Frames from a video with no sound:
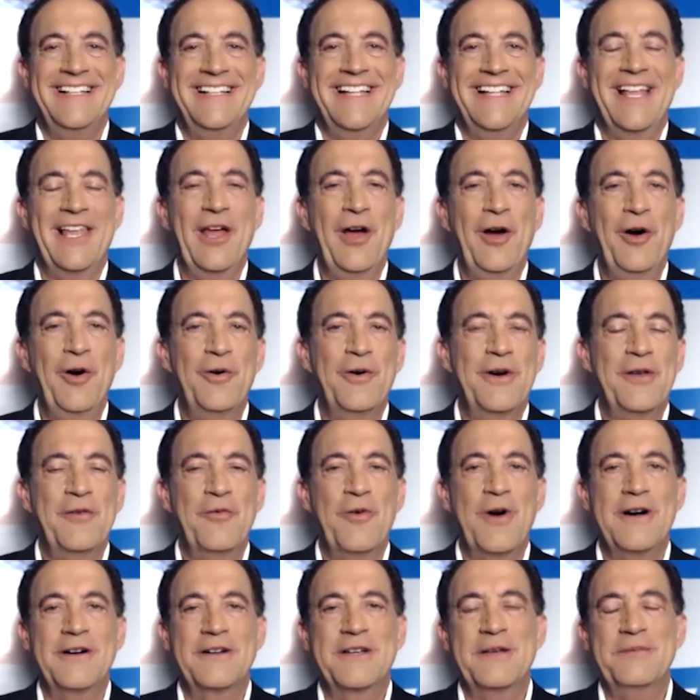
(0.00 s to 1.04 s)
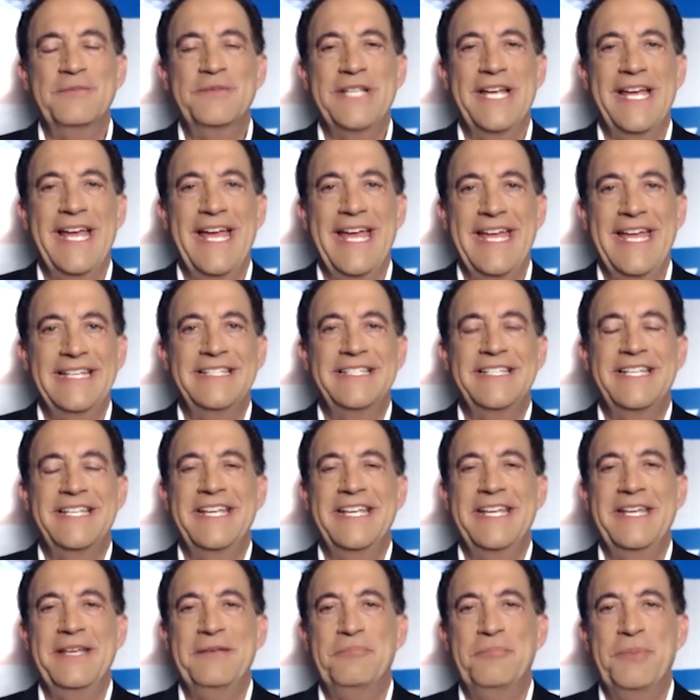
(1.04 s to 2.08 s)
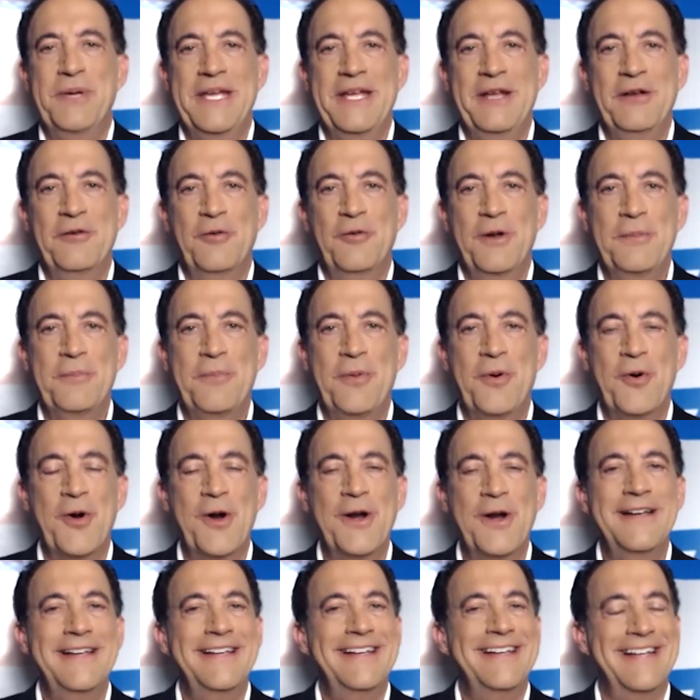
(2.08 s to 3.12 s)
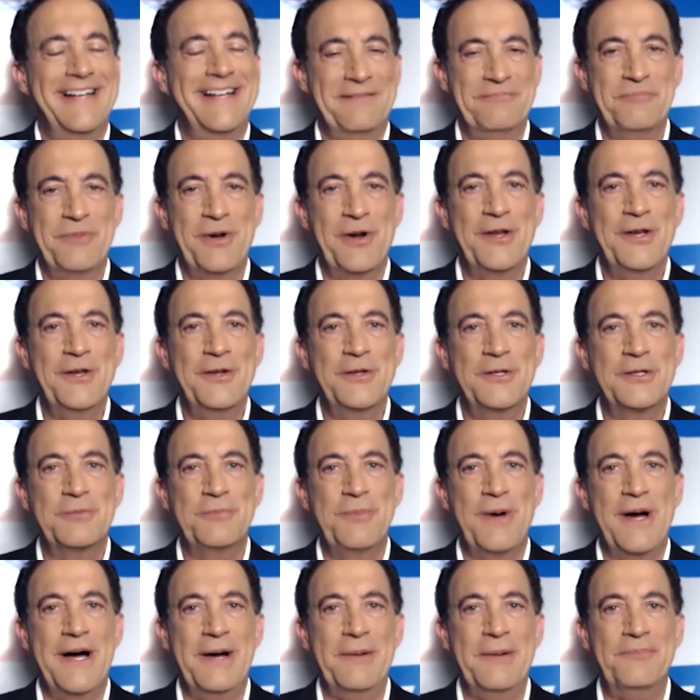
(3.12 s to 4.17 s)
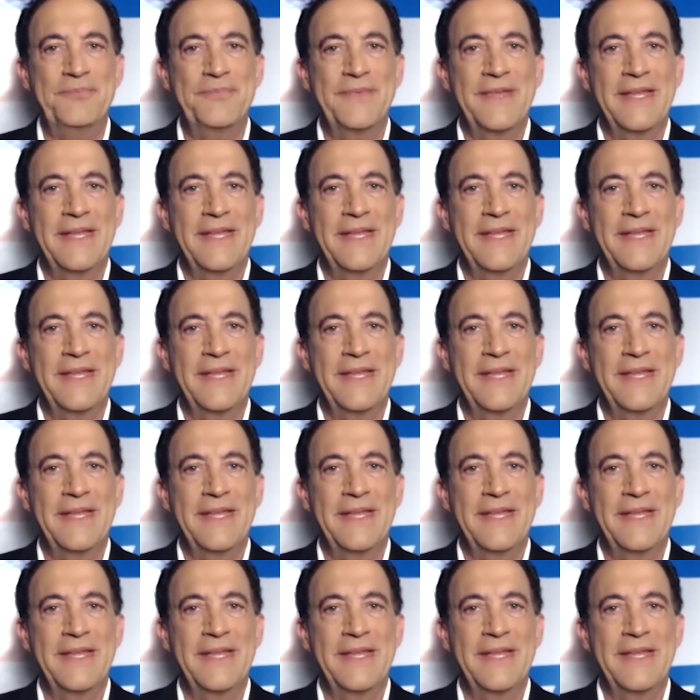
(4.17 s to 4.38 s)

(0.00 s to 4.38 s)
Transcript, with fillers: Hello and welcome to ATP Report. I'm Barry Nussbaum.